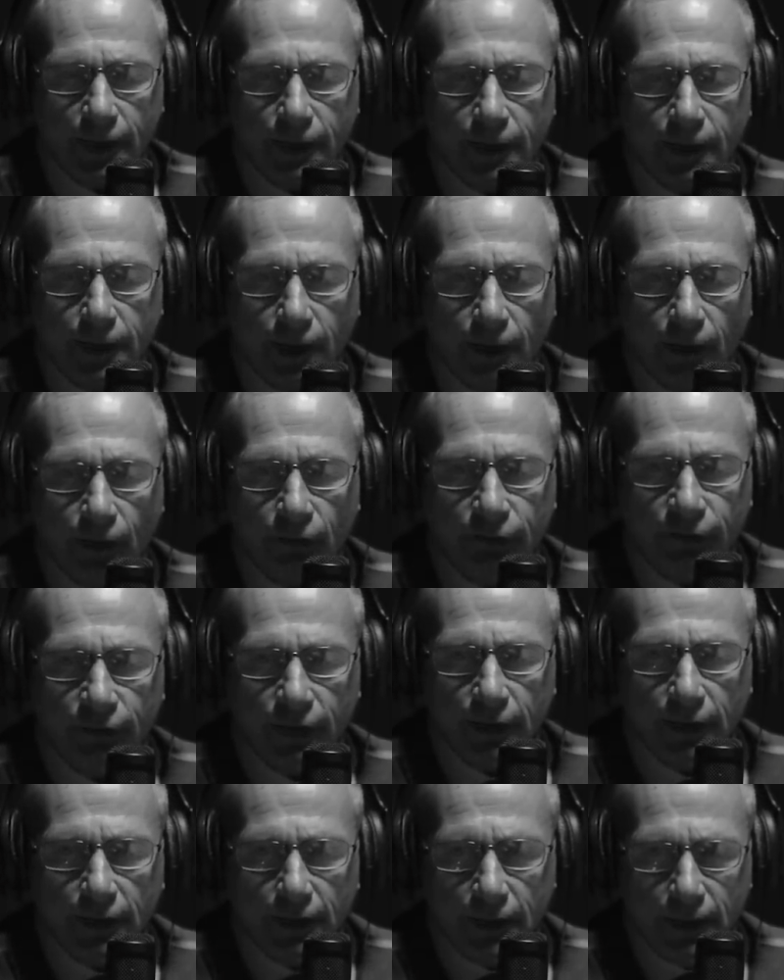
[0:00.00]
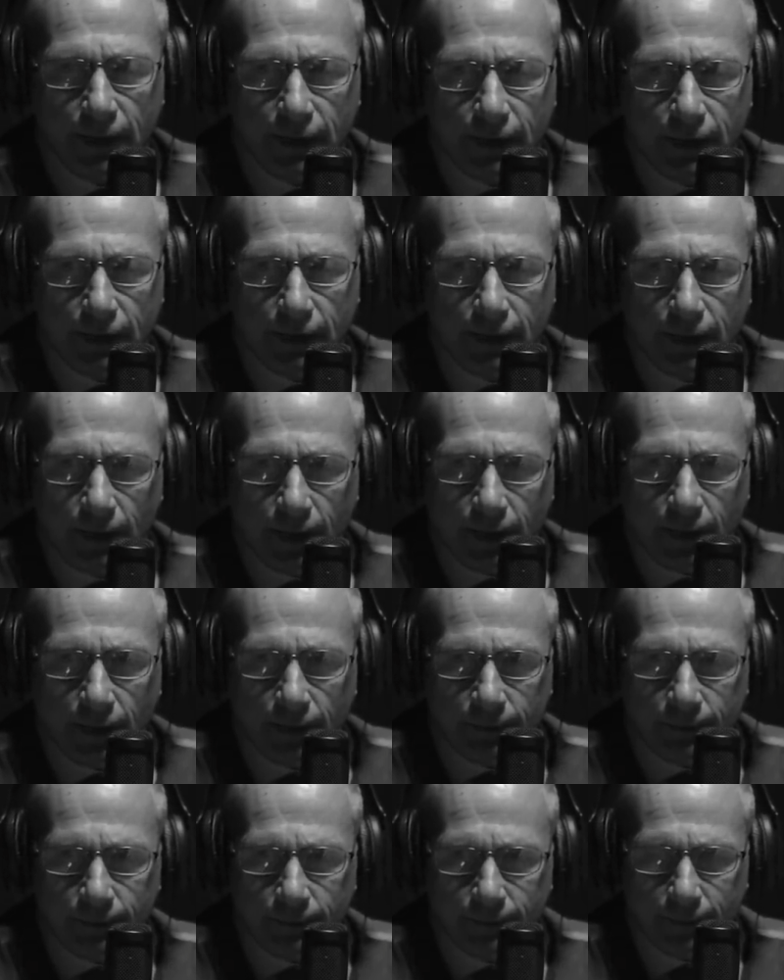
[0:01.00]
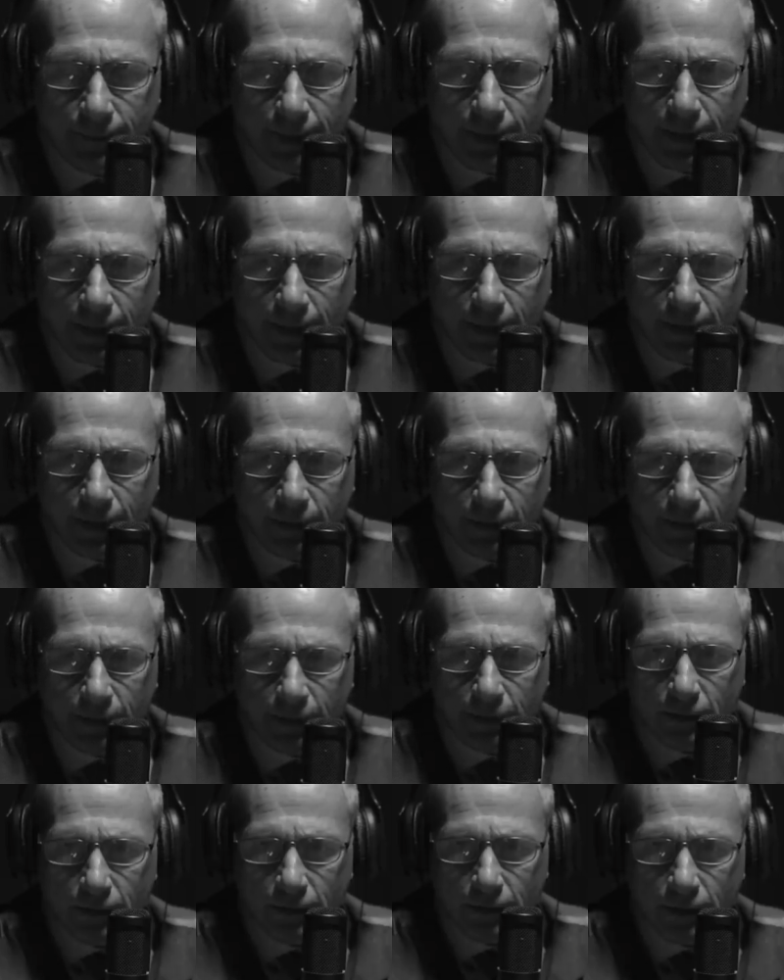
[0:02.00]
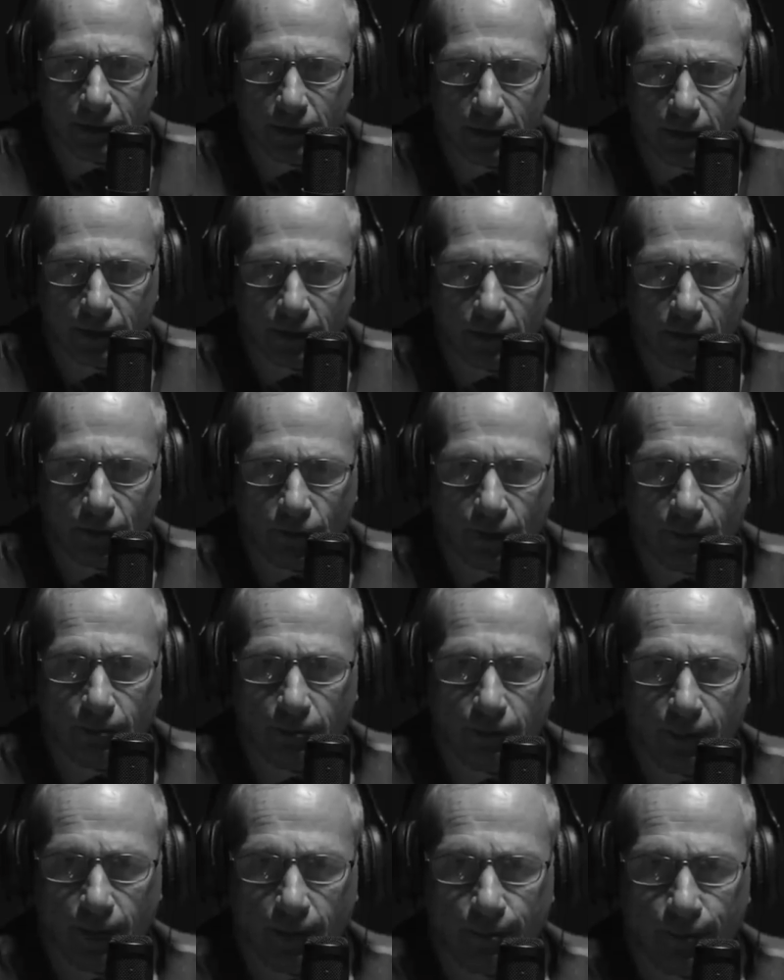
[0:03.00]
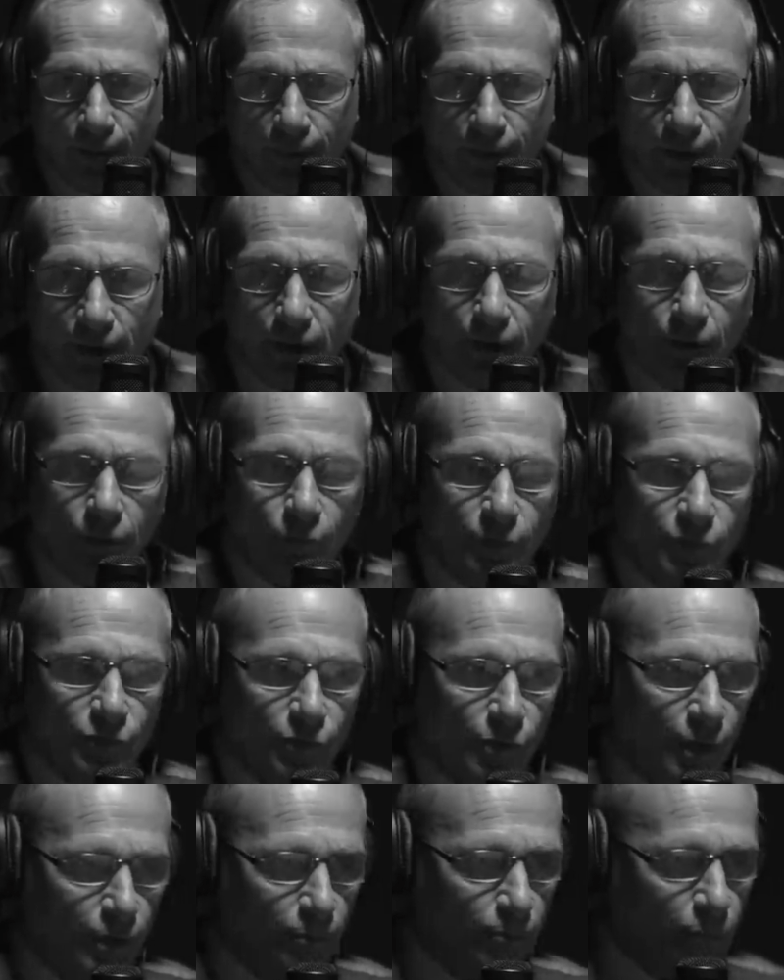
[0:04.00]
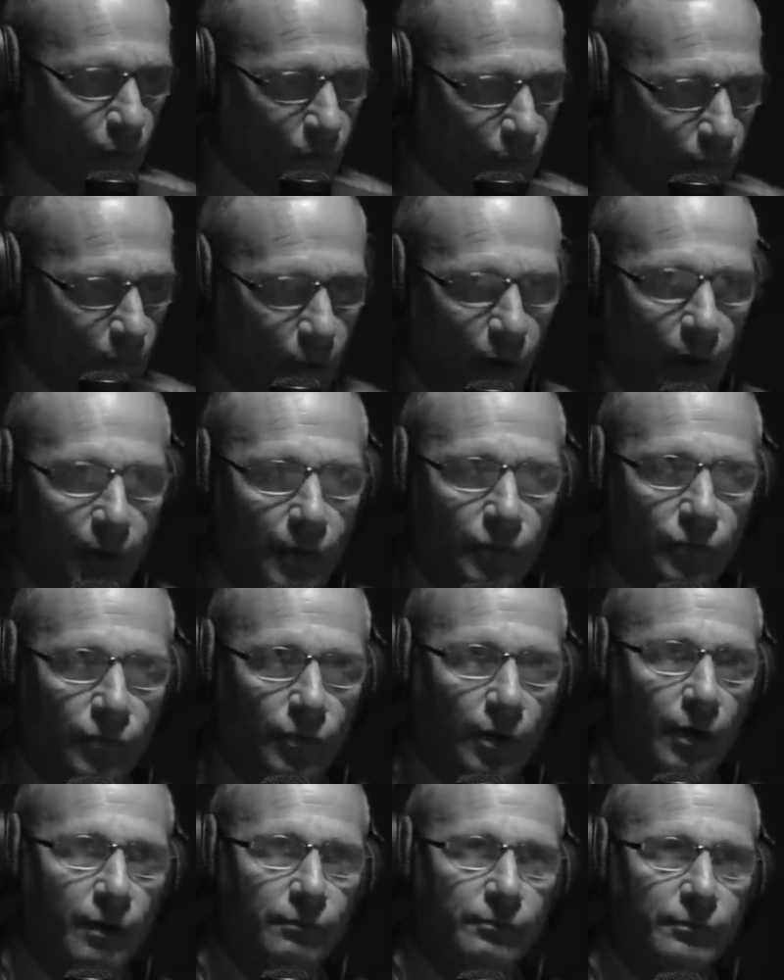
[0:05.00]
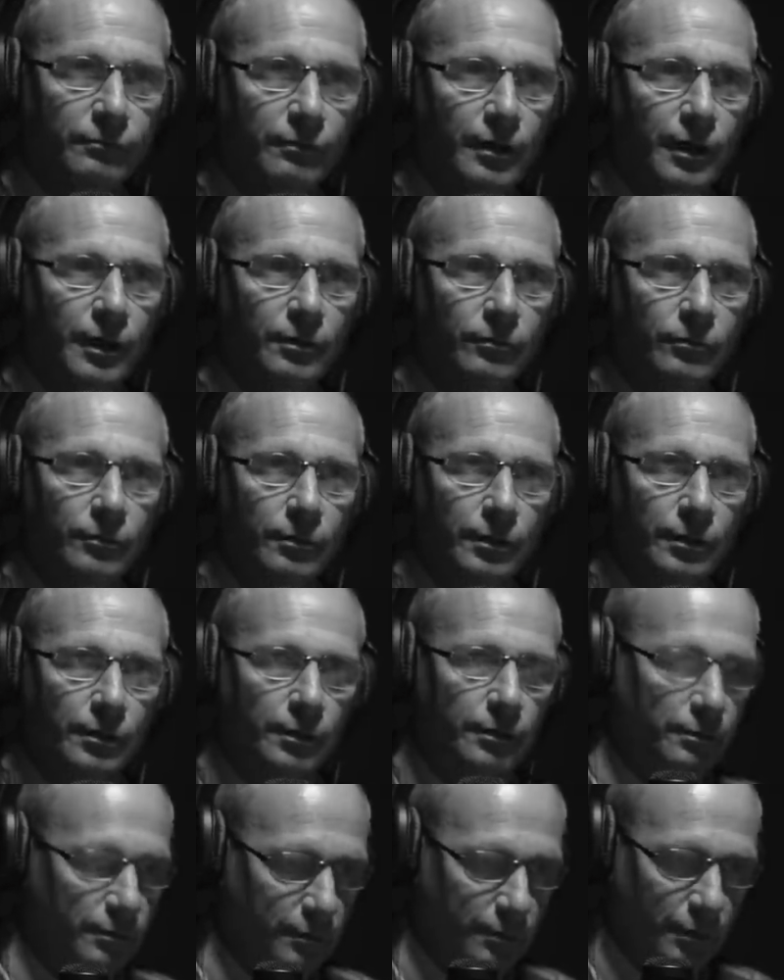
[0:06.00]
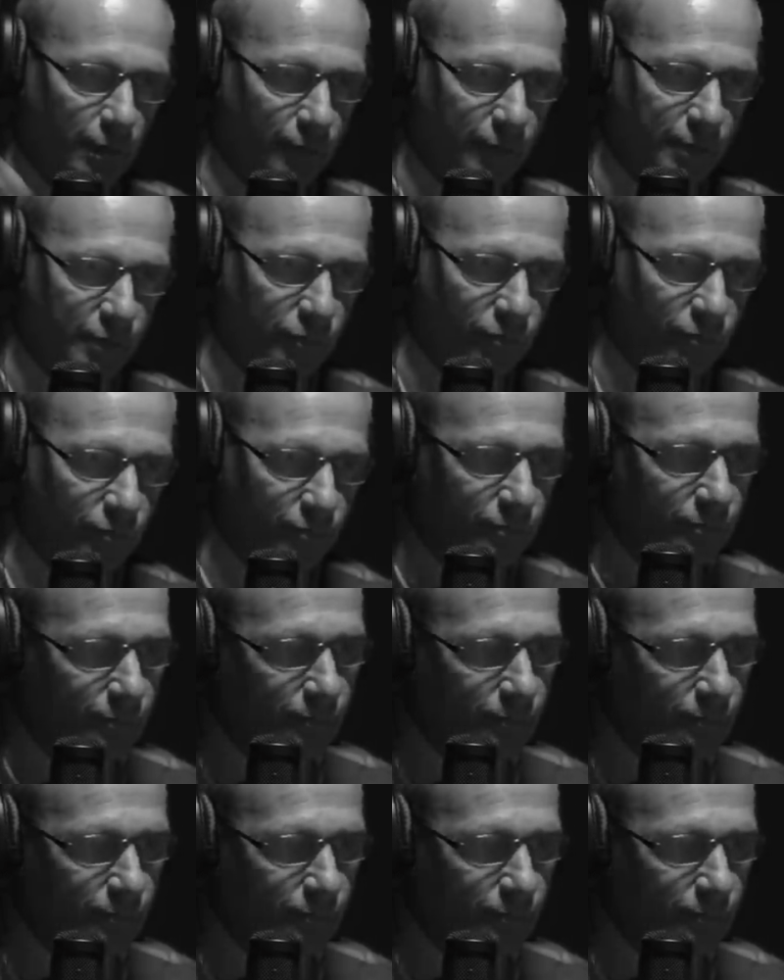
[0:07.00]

taken care of, um, and went up on the hill and we started pulling bodies off, right, with all these